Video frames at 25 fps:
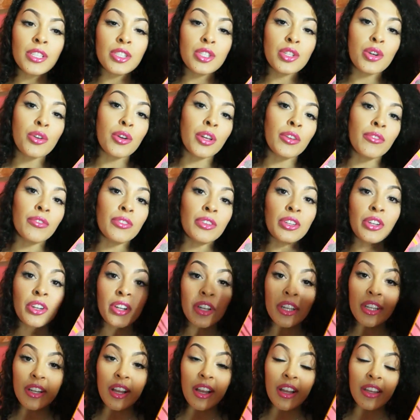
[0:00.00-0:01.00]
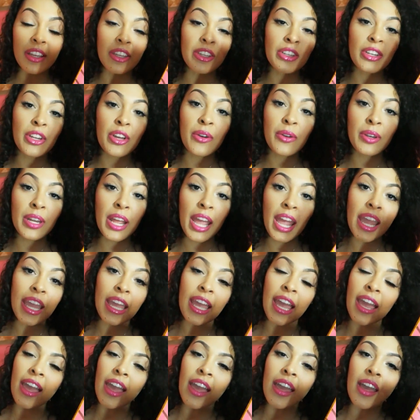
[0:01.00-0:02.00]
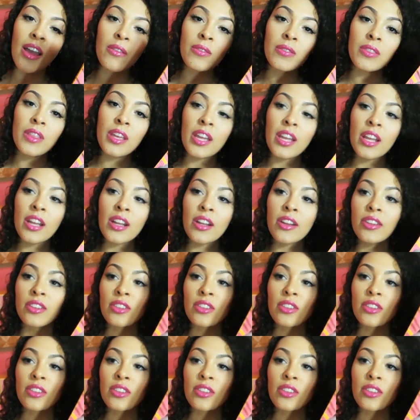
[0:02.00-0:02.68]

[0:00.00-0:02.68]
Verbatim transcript: So if you're, you know, an A K A out there